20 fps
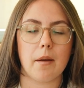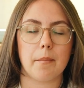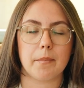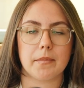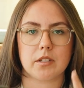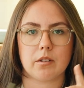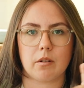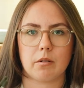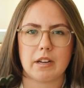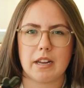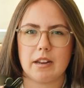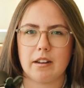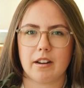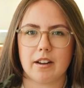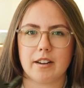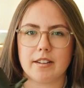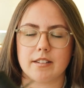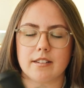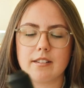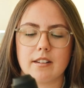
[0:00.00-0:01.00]
So I'll keep you
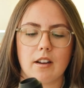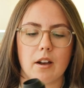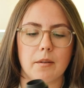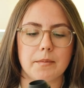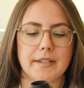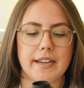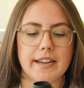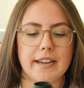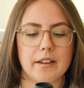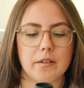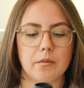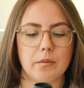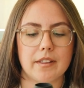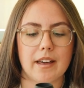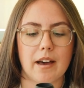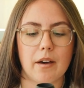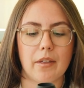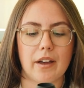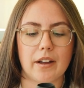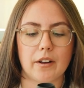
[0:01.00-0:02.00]
guys updated with
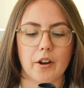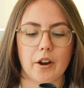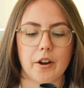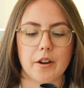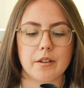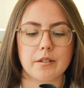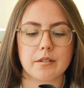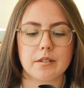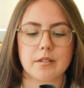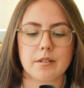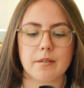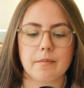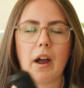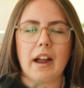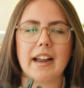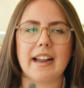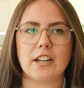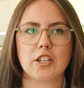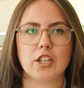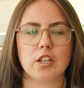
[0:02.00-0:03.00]
how that goes.
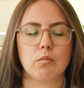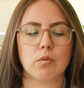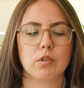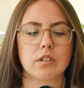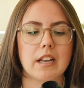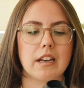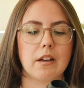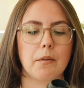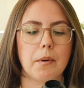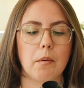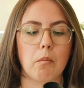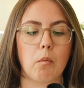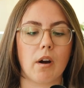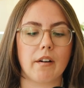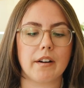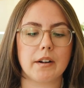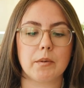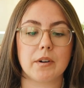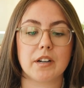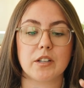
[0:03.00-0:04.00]
I actually was a little bit
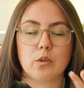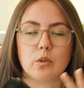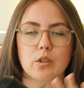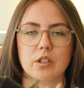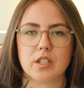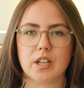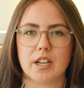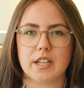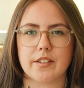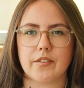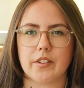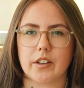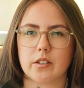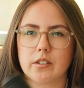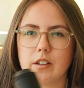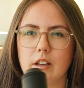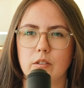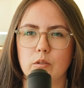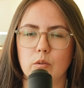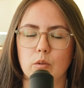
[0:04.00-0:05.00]
worried when I saw the size of it
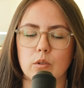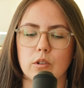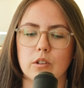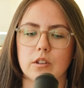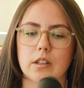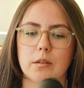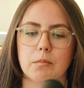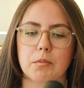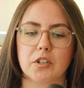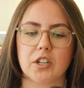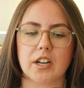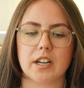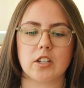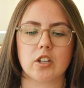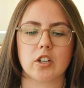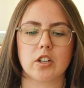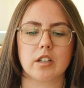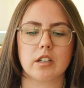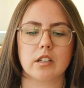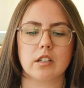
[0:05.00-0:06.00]
because I thought that the
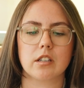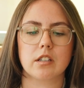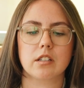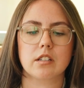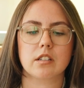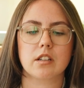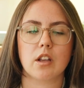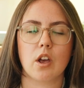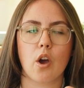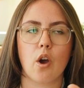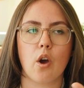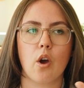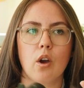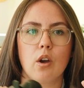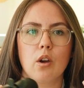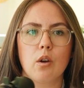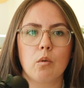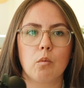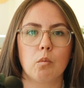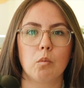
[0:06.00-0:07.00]
projections
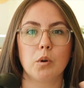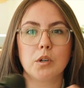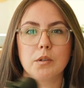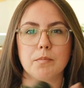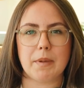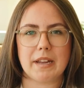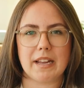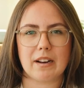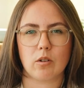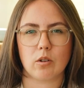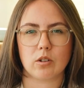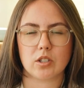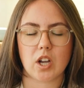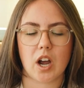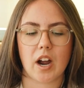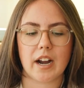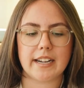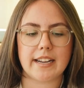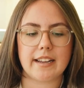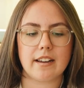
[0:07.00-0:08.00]
would be a lot
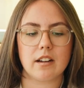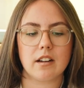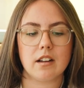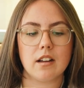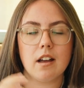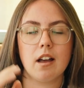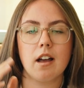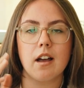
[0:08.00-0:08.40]
tinier,